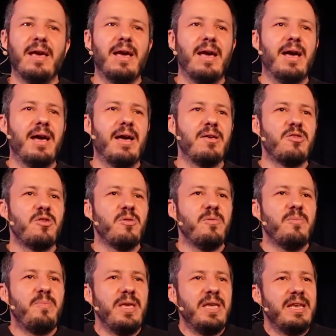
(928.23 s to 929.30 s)

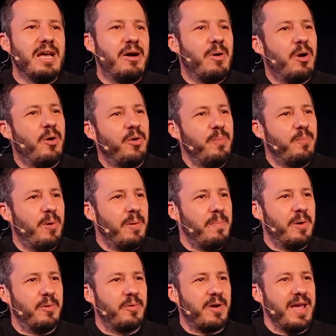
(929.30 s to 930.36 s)
in our own
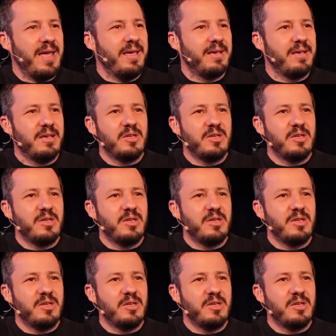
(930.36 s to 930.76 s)
bubble, right?